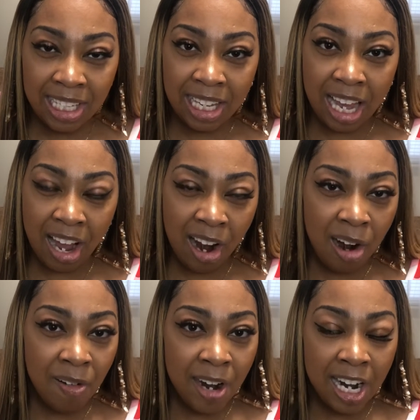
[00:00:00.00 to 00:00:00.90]
I
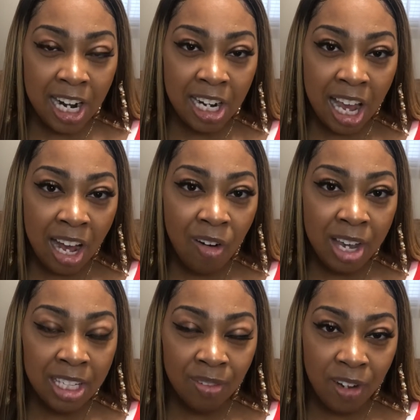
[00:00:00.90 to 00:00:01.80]
already know
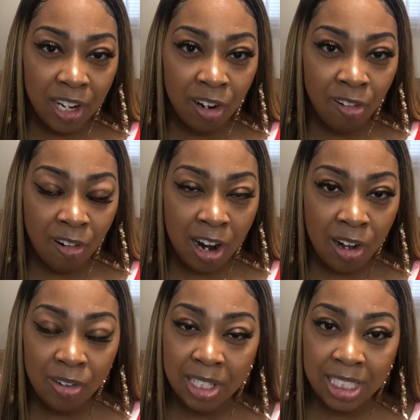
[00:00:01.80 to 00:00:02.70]
it's for the
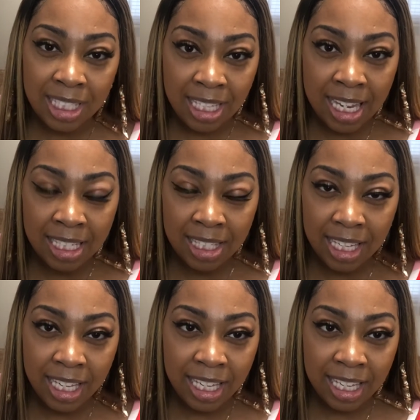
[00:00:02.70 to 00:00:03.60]
grown and sexy,
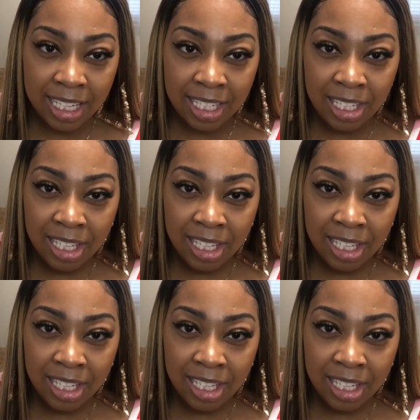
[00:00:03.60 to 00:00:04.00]
honey.